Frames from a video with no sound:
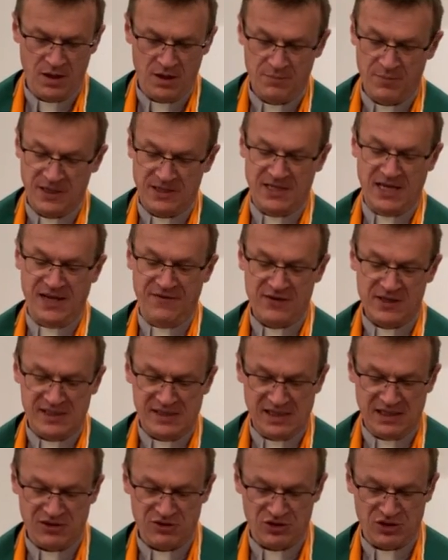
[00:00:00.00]
But David
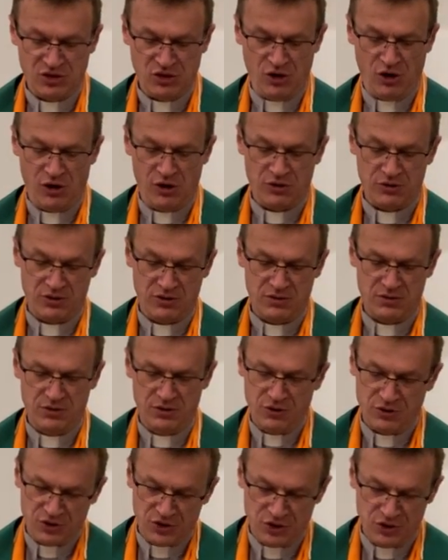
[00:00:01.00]
said to Saul,
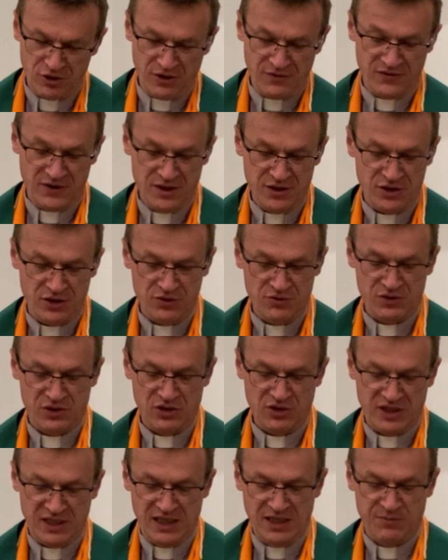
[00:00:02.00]
"Your servant used
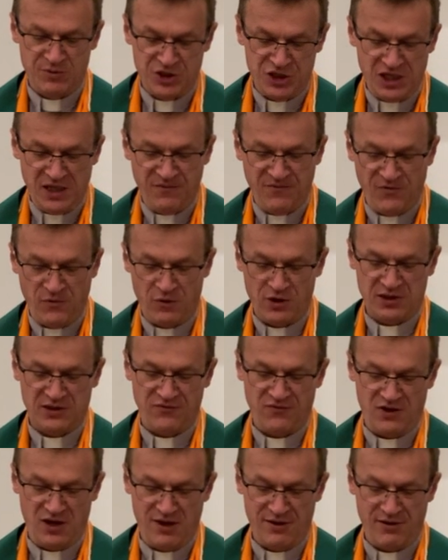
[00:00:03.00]
to keep sheep for his
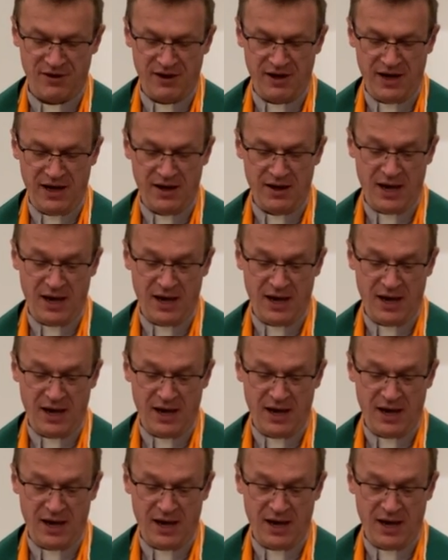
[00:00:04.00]
father,